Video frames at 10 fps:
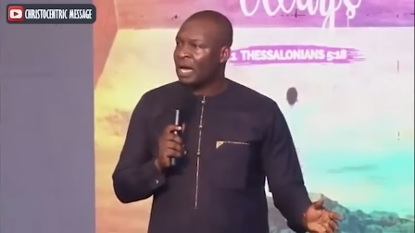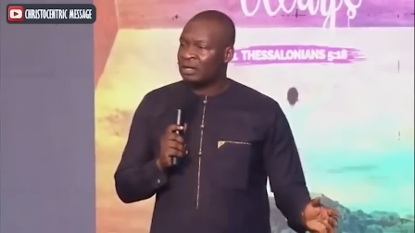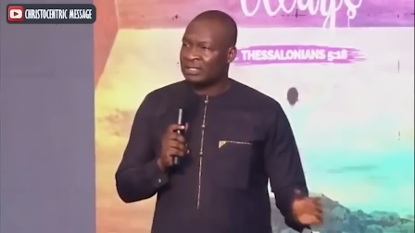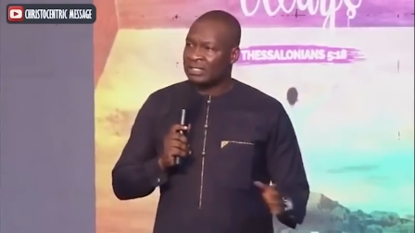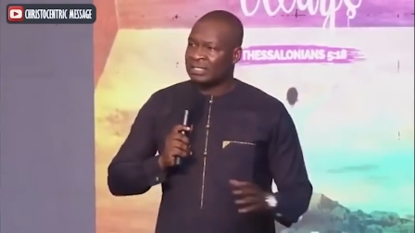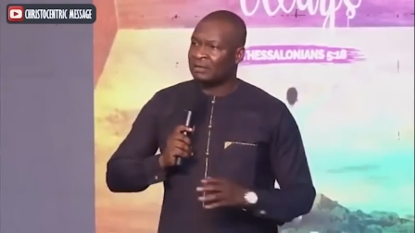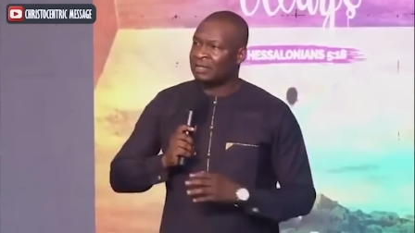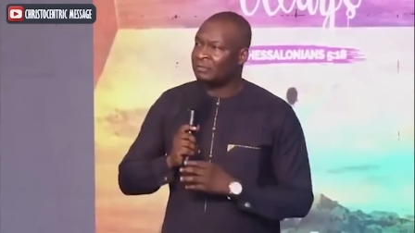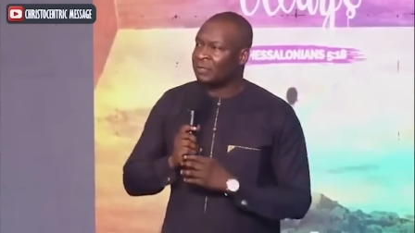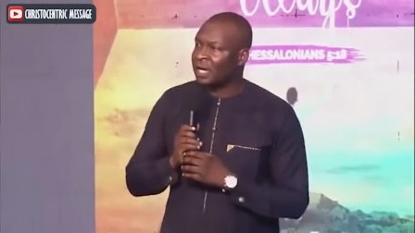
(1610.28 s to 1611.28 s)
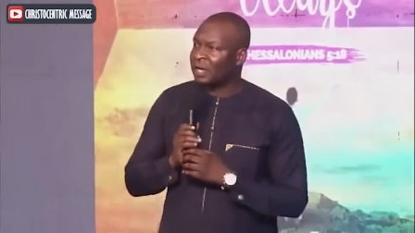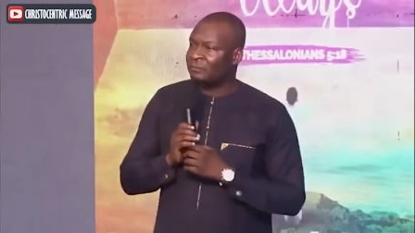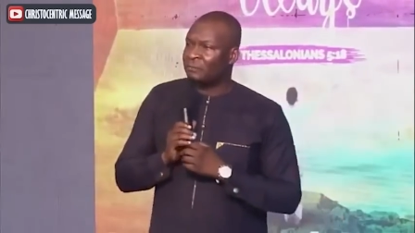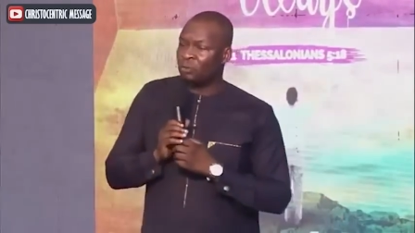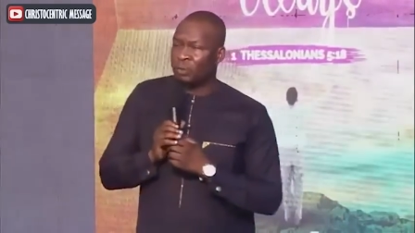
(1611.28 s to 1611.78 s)
I was in South Africa a
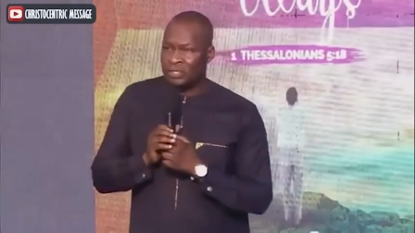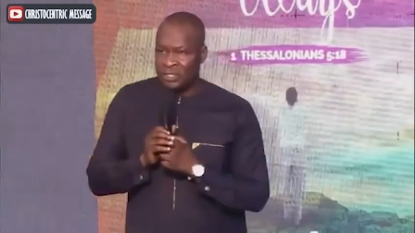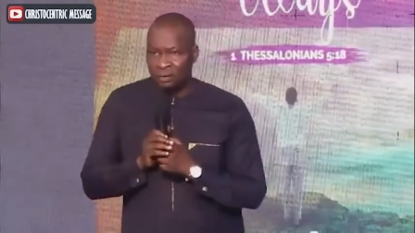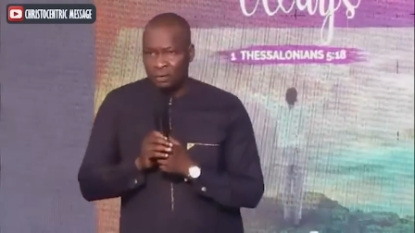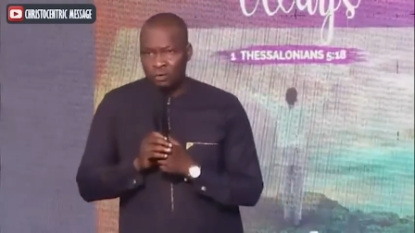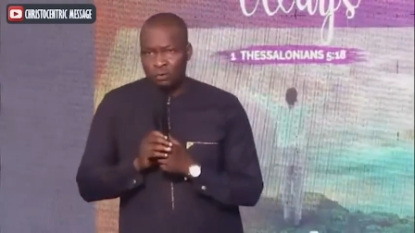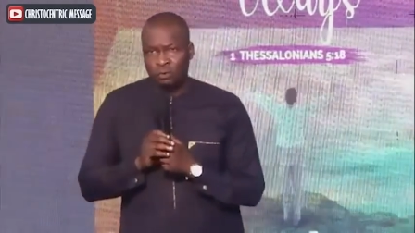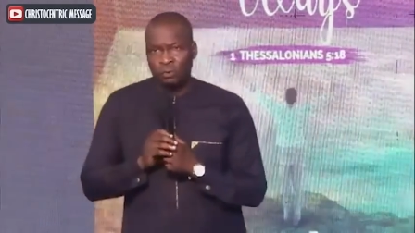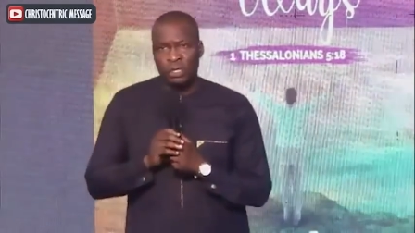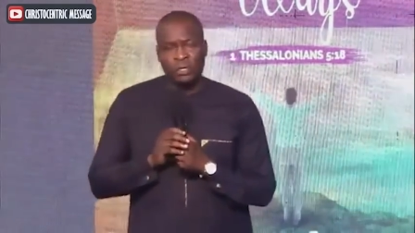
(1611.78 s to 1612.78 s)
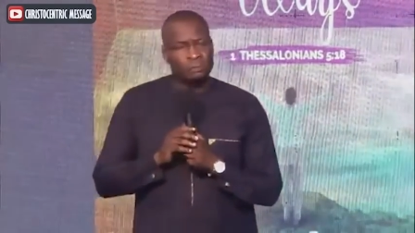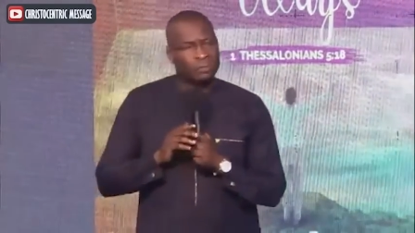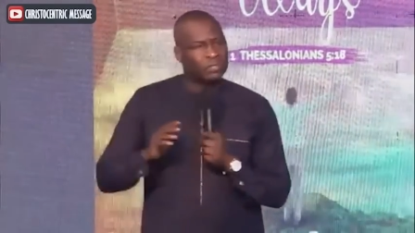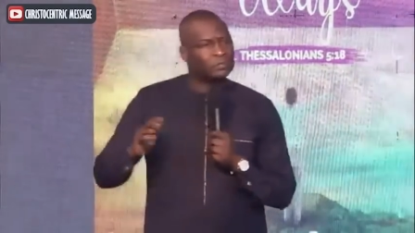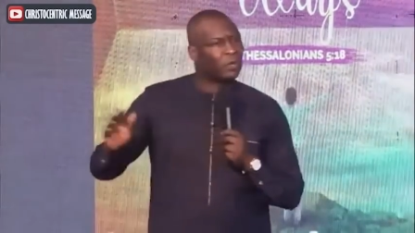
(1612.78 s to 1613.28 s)
few weeks ago to
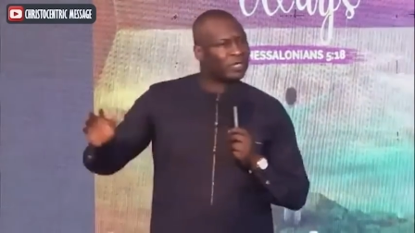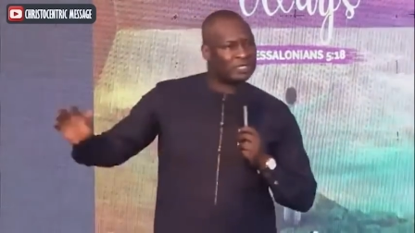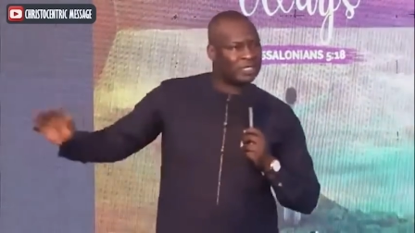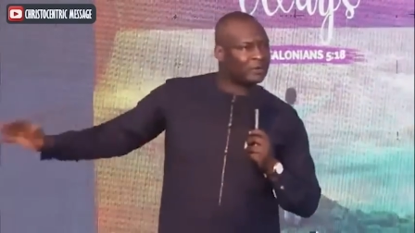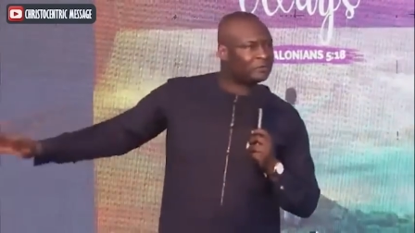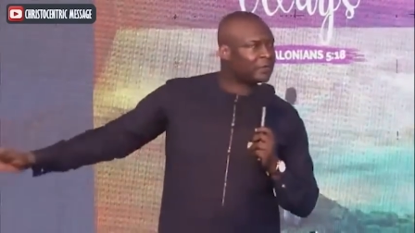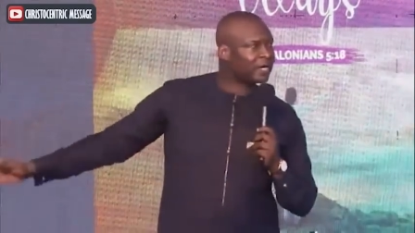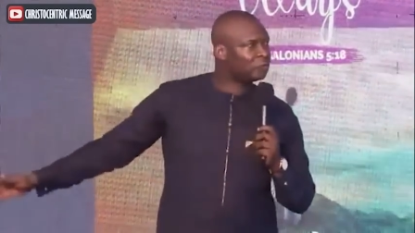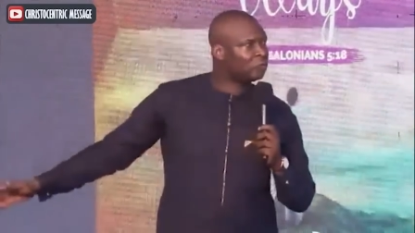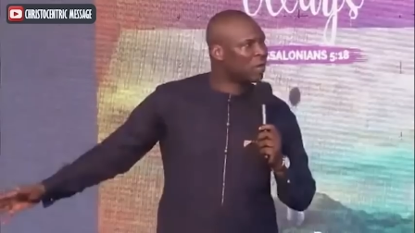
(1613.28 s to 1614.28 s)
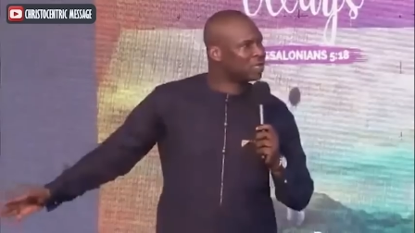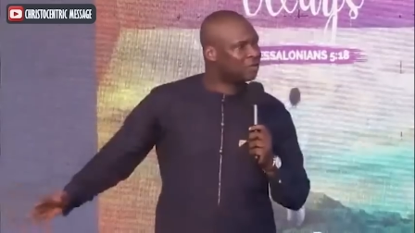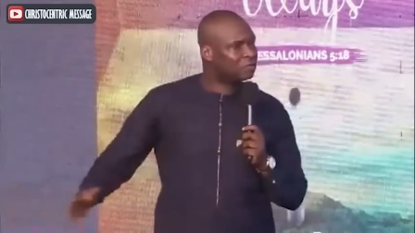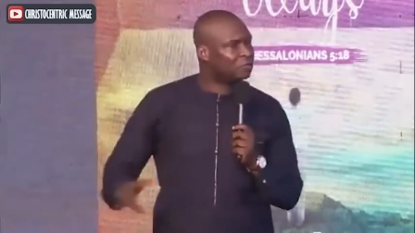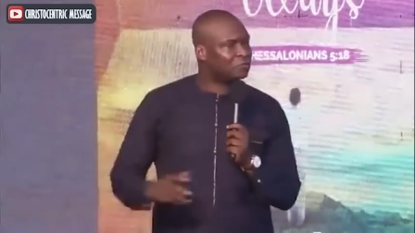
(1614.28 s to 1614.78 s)
preach for a dear friend,
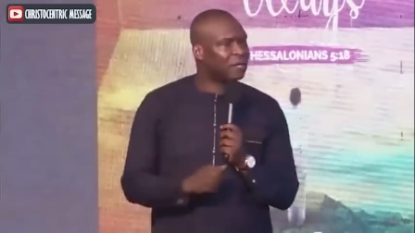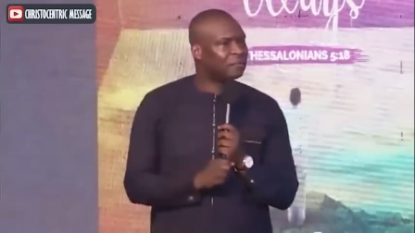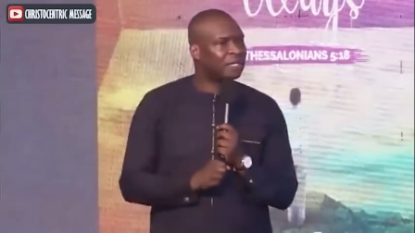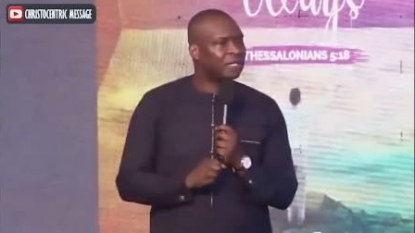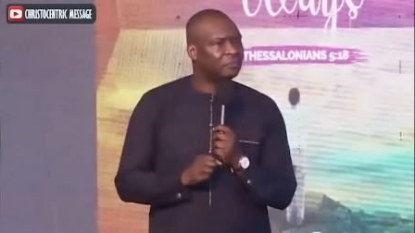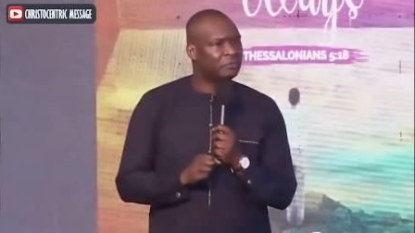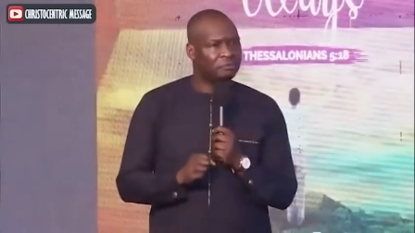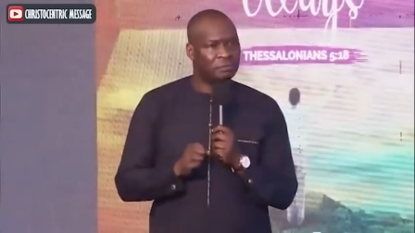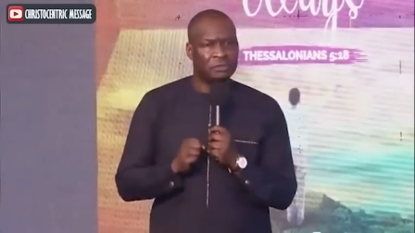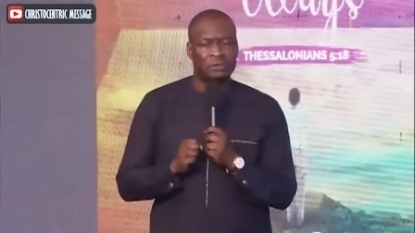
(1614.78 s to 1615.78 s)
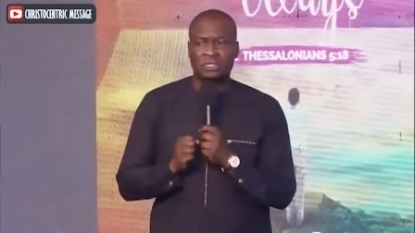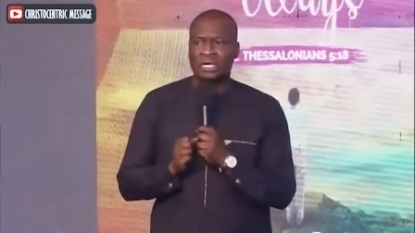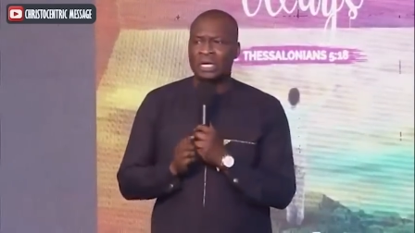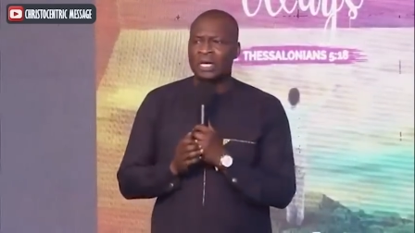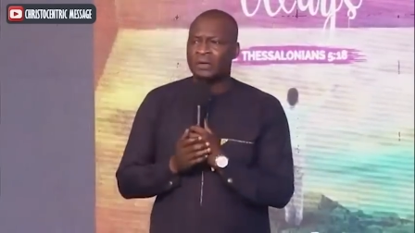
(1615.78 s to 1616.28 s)
wonderful family. we built
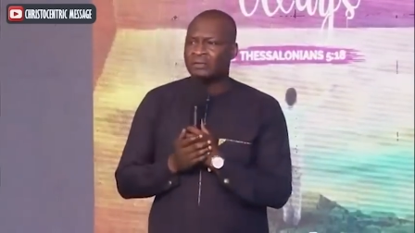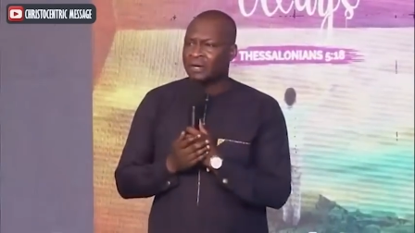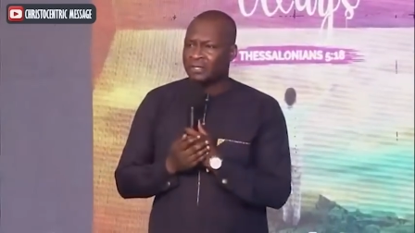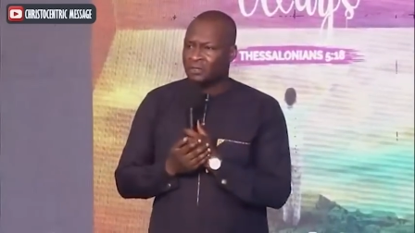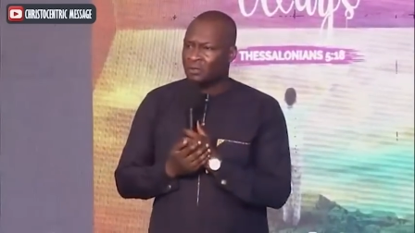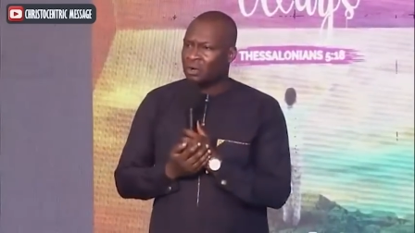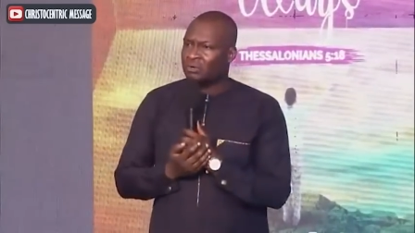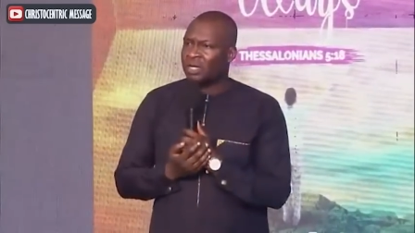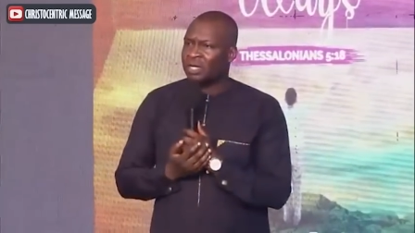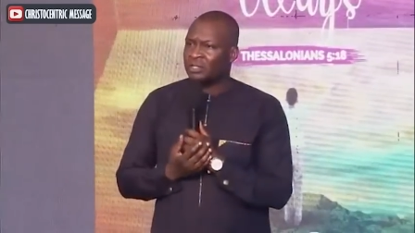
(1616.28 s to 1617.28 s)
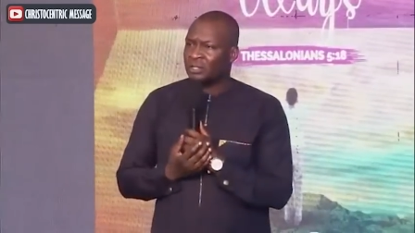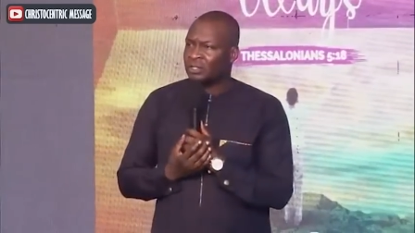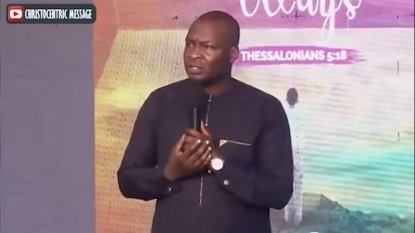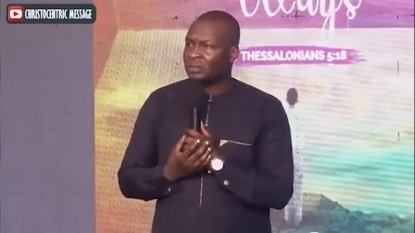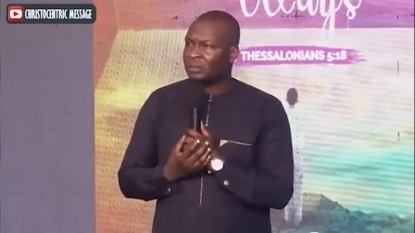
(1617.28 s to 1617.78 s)
a very strong
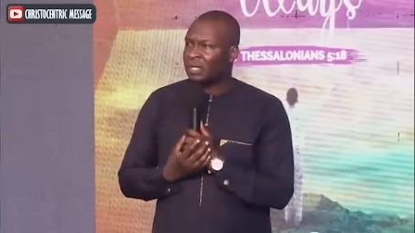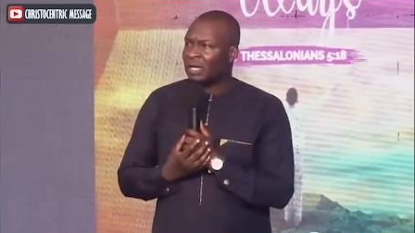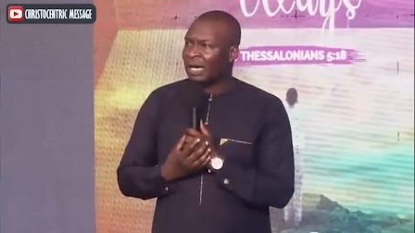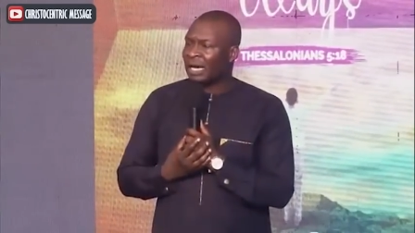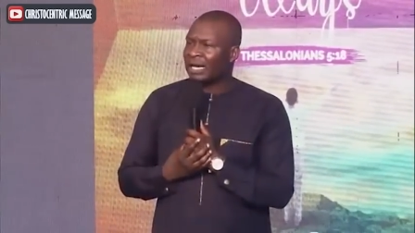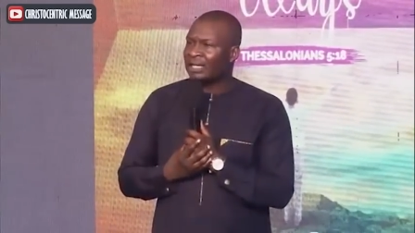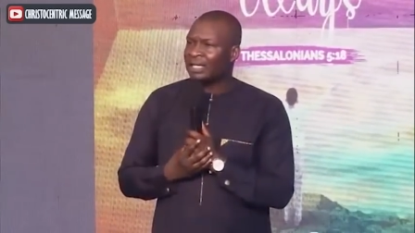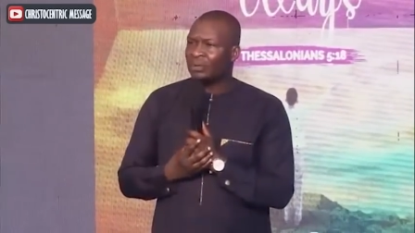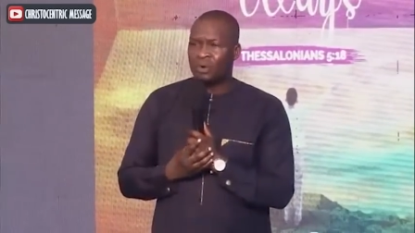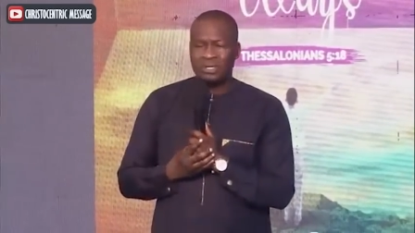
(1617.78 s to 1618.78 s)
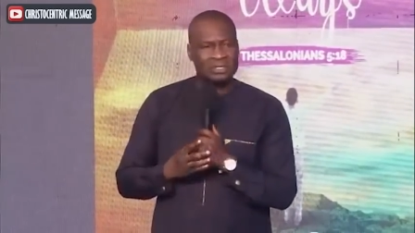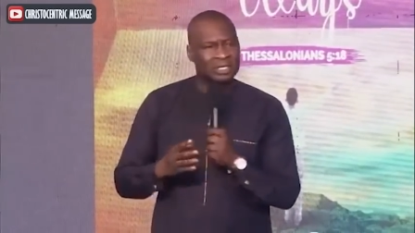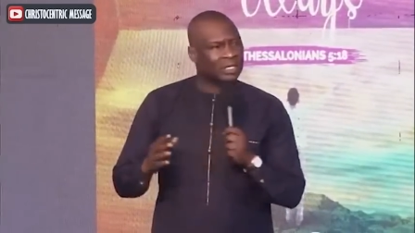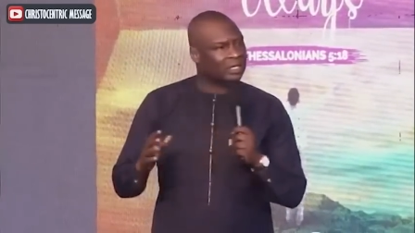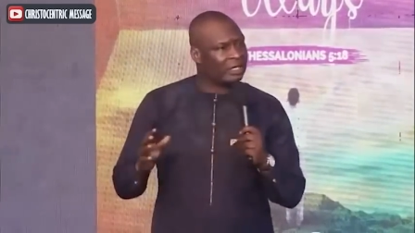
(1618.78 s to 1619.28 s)
relationship and it was
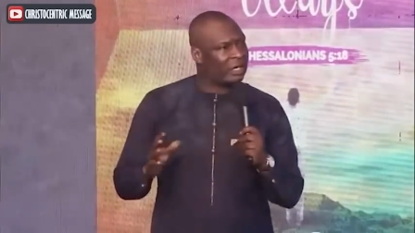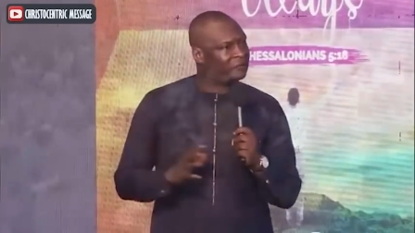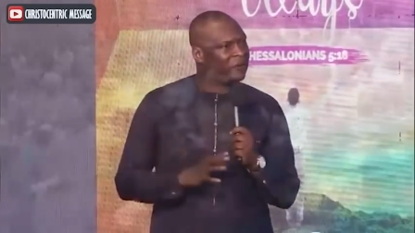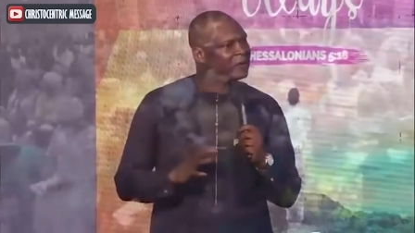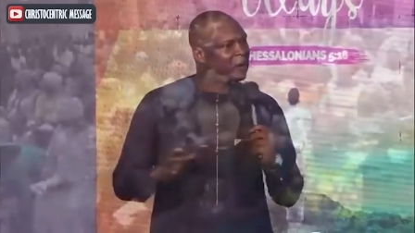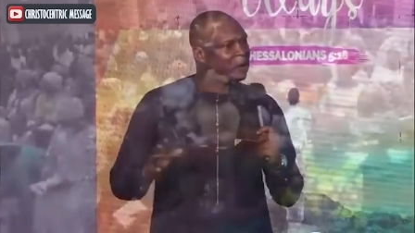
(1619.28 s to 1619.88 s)
in a very